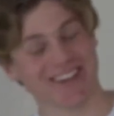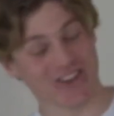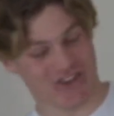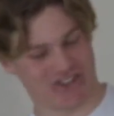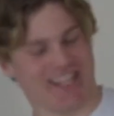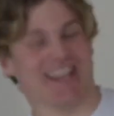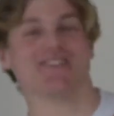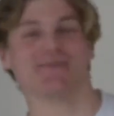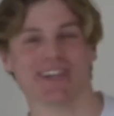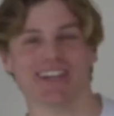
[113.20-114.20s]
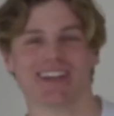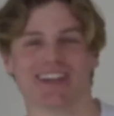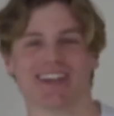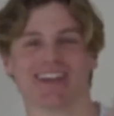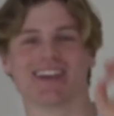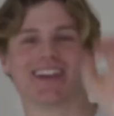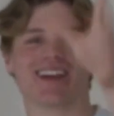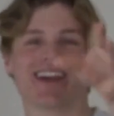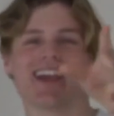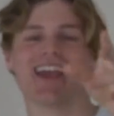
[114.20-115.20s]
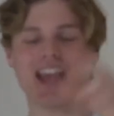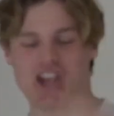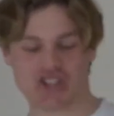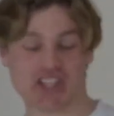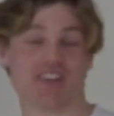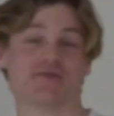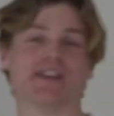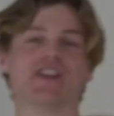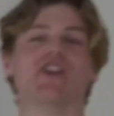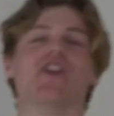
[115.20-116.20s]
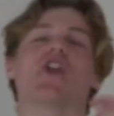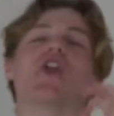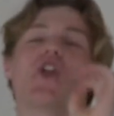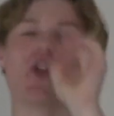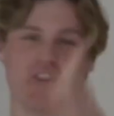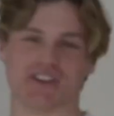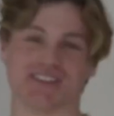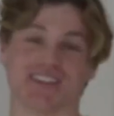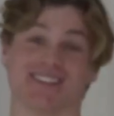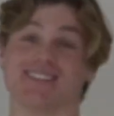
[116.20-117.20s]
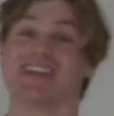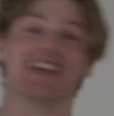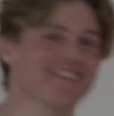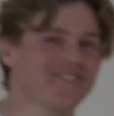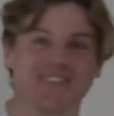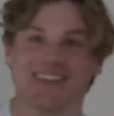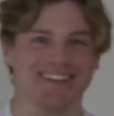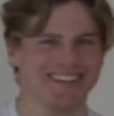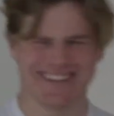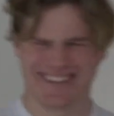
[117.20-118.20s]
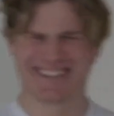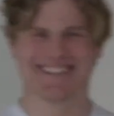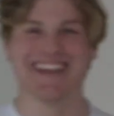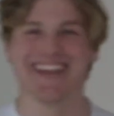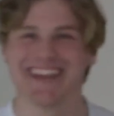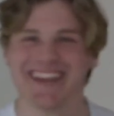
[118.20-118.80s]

She loves me. She loves me not. See? See?